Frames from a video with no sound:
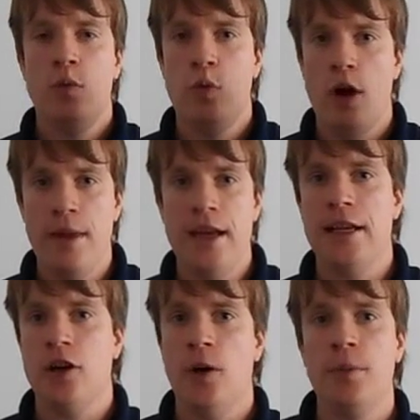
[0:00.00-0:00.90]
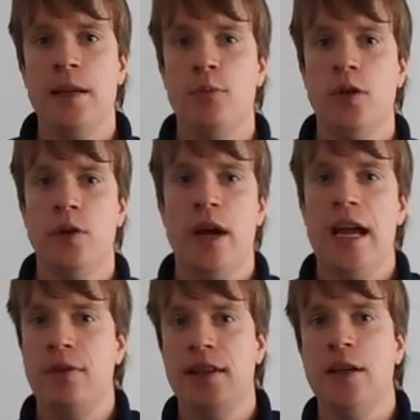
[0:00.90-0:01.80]
romantic comedy movie where
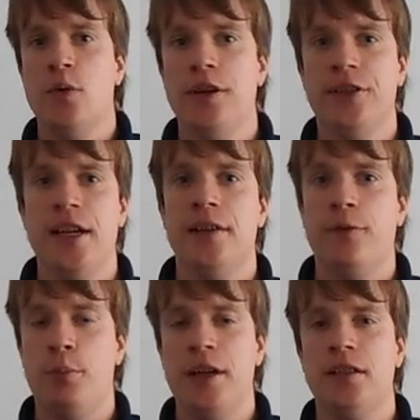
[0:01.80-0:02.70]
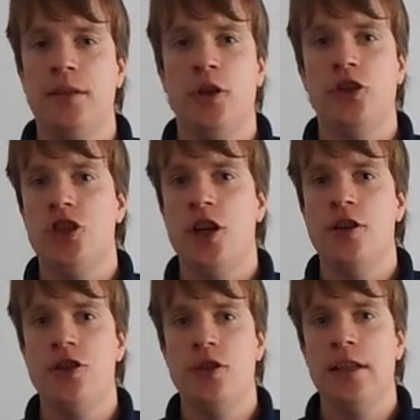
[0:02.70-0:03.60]
everything works out. Fabrice de Veltz
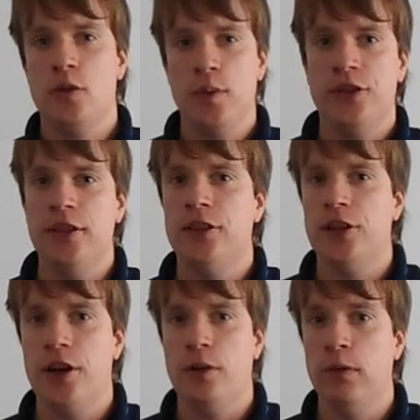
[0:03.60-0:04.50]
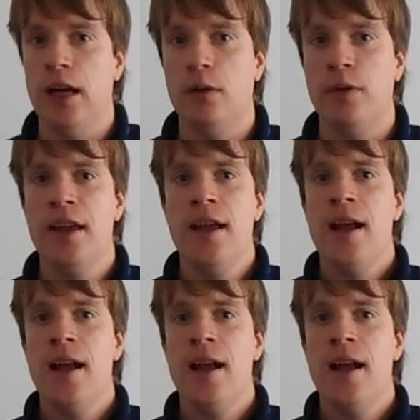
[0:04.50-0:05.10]
shows you the twisted side of love.